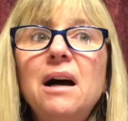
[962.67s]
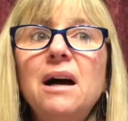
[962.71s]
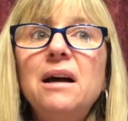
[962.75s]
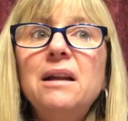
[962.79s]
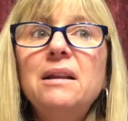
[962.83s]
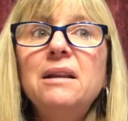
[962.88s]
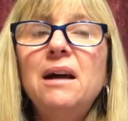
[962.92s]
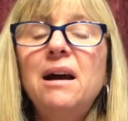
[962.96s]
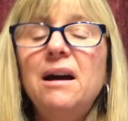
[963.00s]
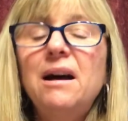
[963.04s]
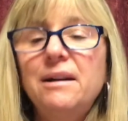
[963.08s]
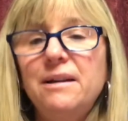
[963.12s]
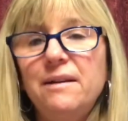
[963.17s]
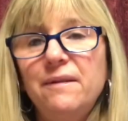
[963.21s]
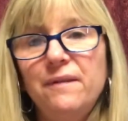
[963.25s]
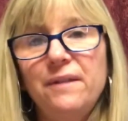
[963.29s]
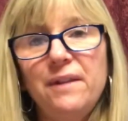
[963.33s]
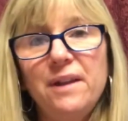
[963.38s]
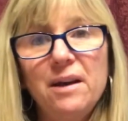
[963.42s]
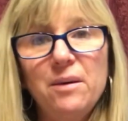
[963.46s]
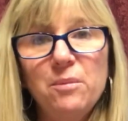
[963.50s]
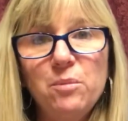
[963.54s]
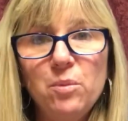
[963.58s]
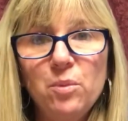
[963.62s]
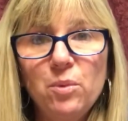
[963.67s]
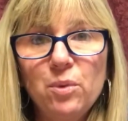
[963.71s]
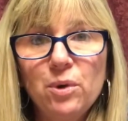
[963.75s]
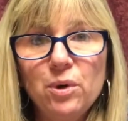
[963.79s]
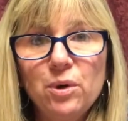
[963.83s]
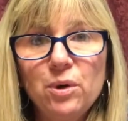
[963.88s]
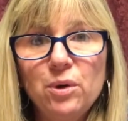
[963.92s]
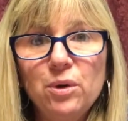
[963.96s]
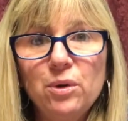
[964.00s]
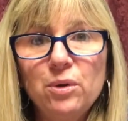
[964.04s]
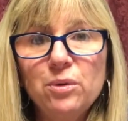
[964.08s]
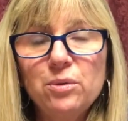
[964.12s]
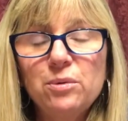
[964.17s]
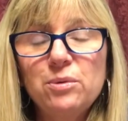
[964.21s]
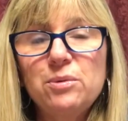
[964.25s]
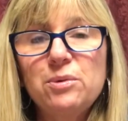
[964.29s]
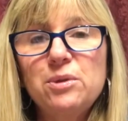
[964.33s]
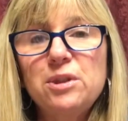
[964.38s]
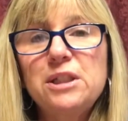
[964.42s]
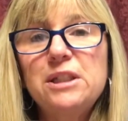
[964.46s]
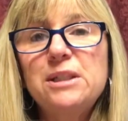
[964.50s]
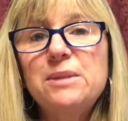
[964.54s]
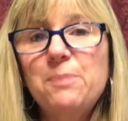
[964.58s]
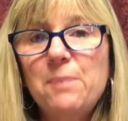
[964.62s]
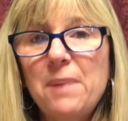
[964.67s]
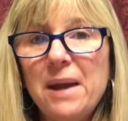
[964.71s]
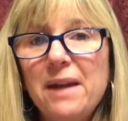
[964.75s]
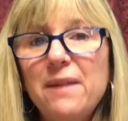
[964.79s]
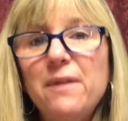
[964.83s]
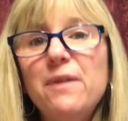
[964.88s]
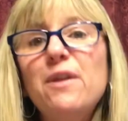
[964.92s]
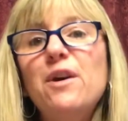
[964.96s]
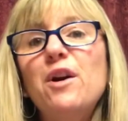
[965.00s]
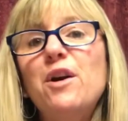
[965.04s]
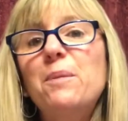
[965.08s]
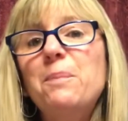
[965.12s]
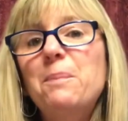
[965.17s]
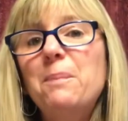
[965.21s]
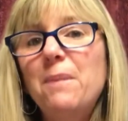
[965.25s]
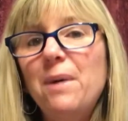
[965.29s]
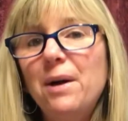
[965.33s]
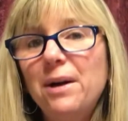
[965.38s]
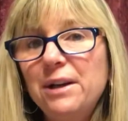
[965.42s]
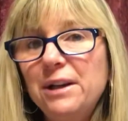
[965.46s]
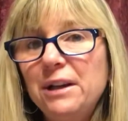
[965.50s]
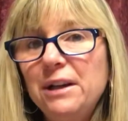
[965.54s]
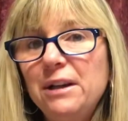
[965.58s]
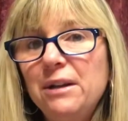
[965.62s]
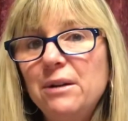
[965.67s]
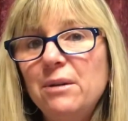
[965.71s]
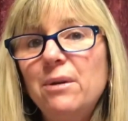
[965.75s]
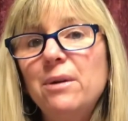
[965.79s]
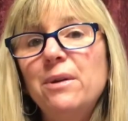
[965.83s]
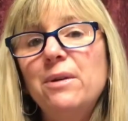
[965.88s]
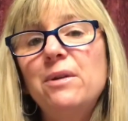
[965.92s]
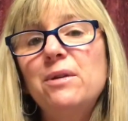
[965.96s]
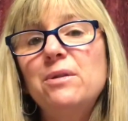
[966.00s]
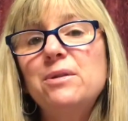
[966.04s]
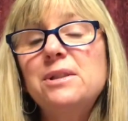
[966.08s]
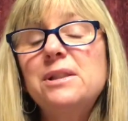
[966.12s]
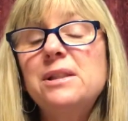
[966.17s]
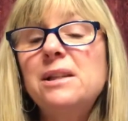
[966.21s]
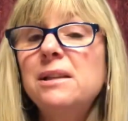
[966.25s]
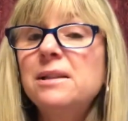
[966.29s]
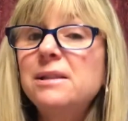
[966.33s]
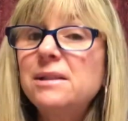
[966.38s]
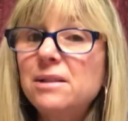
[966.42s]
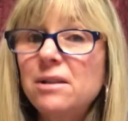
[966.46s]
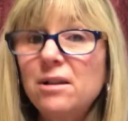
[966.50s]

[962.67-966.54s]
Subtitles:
A lot of them will spend their money on those things.